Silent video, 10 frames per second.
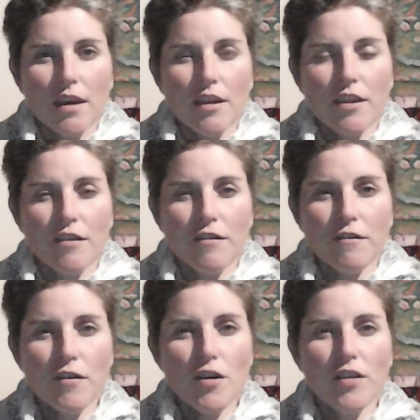The
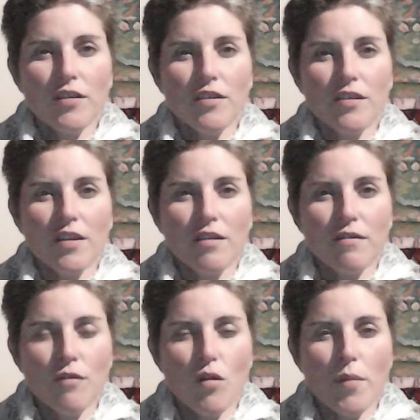first and
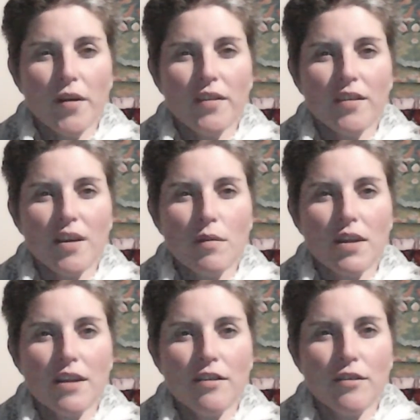foremost thing we
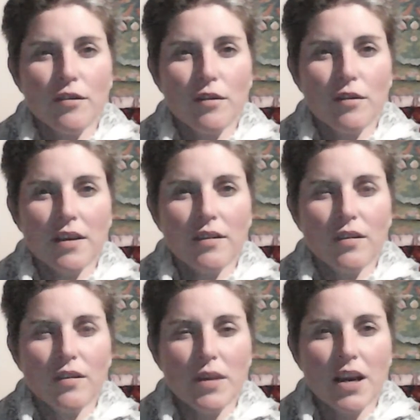need to do is
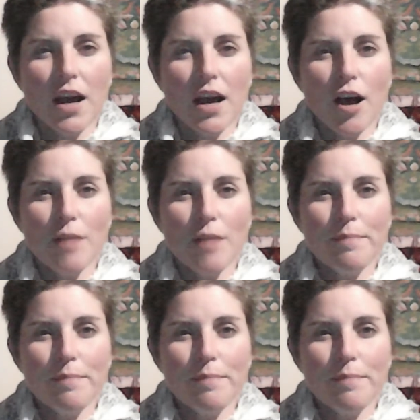to be calm,